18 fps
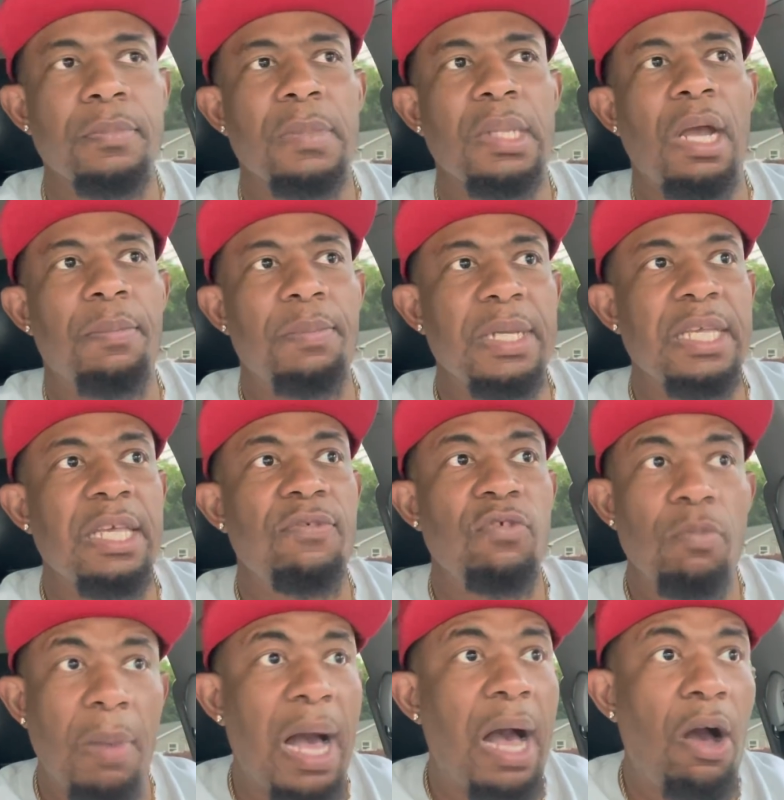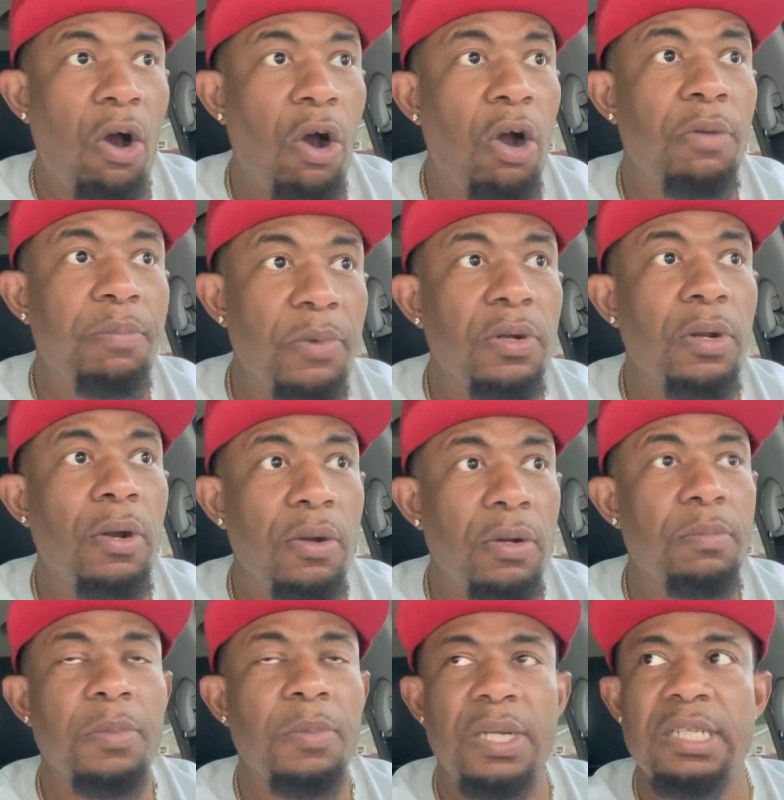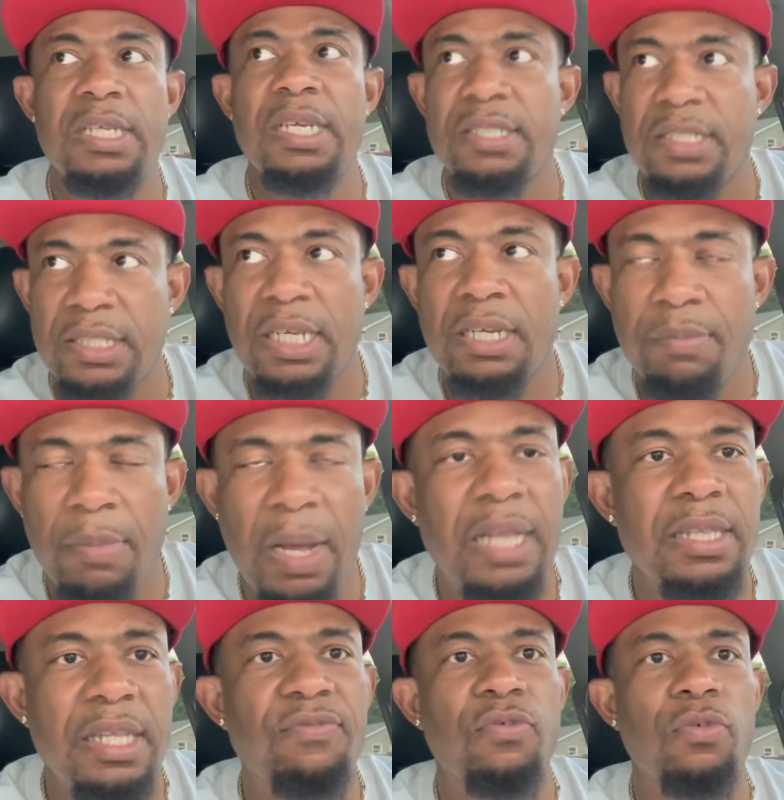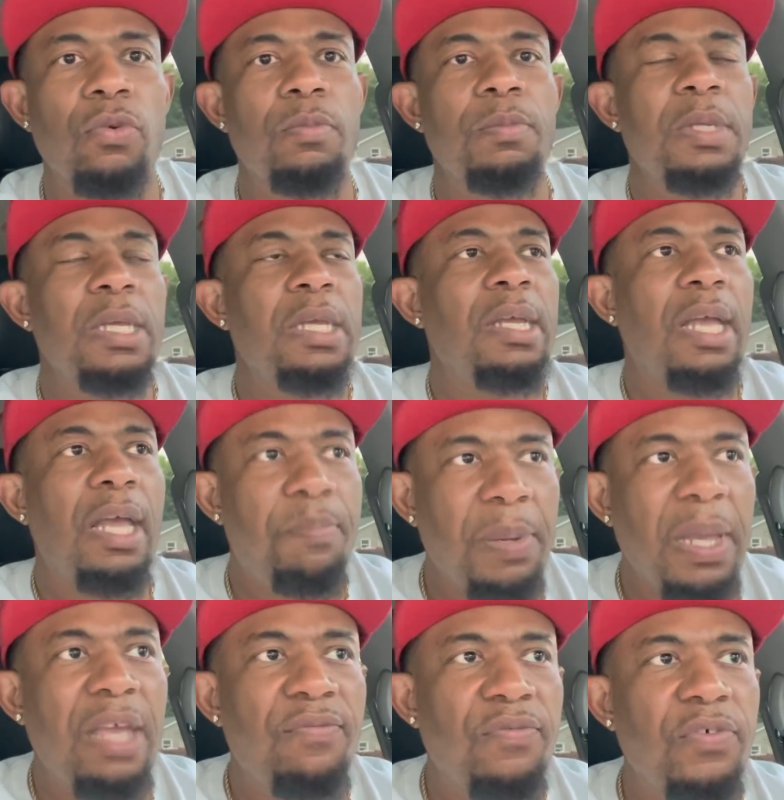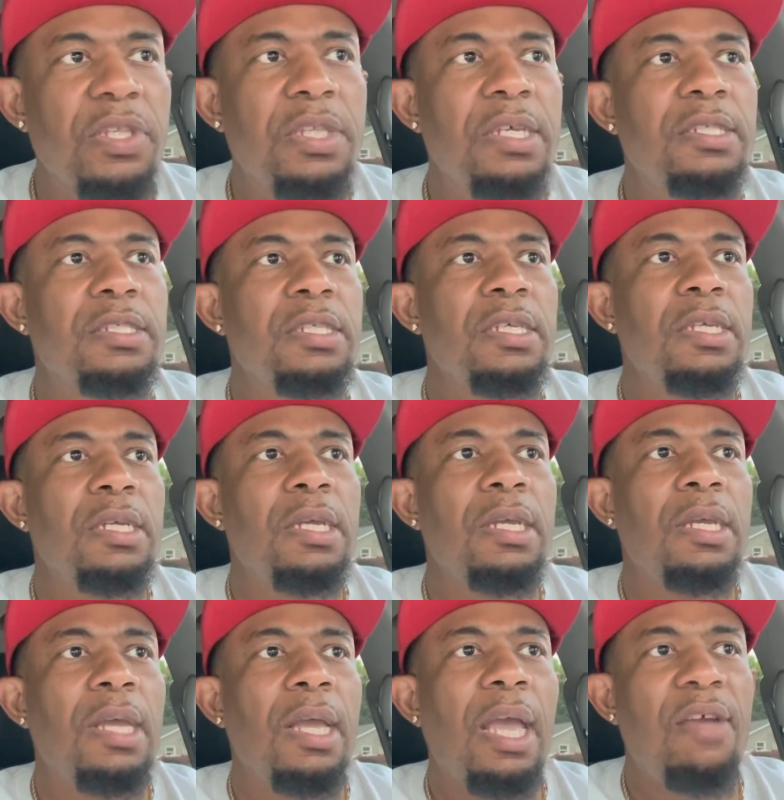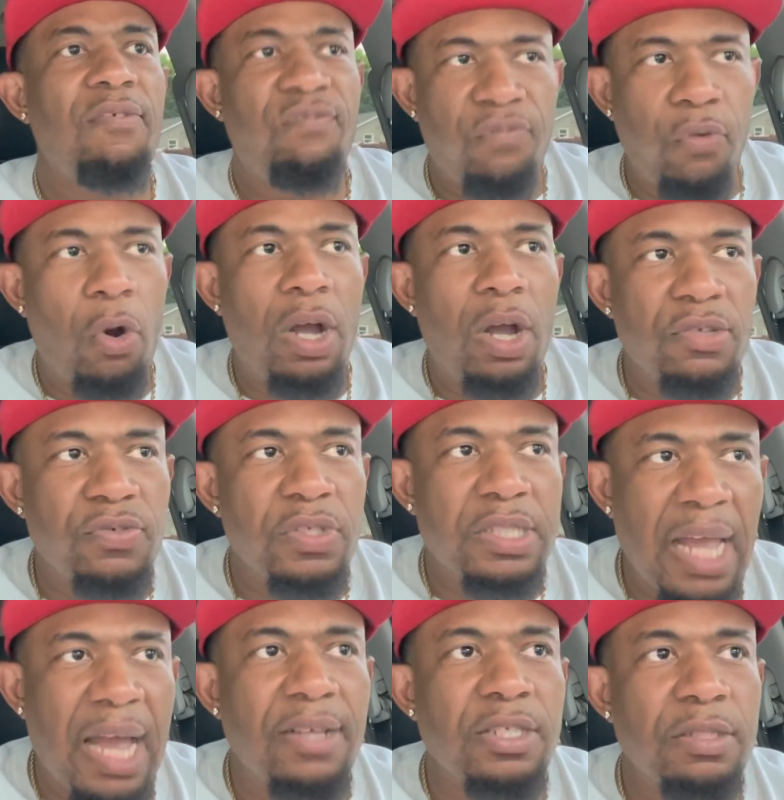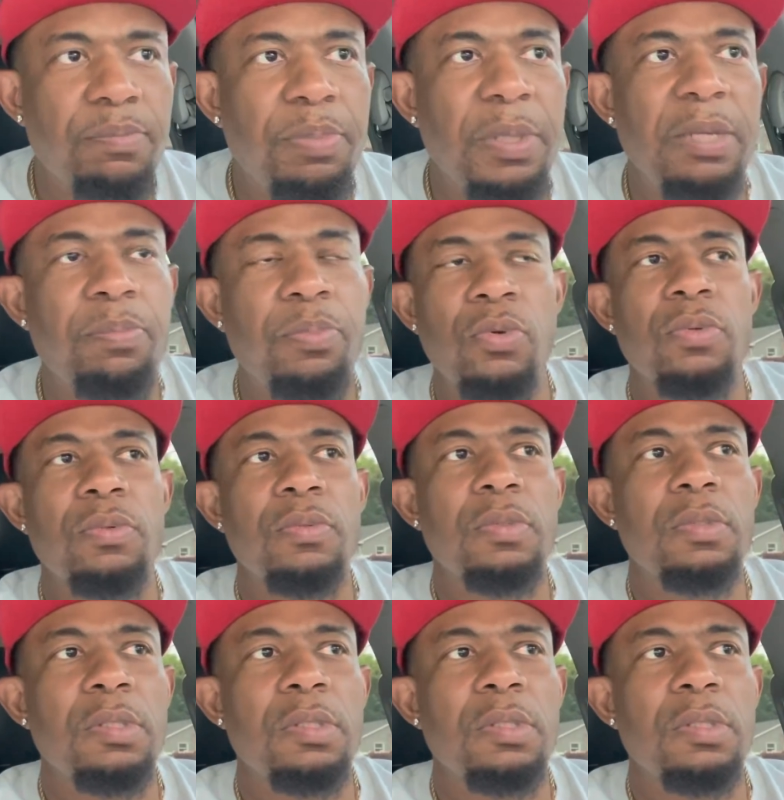I'm going to give you my hard-earned money and sit in my living room and pay for this, and 400,000 people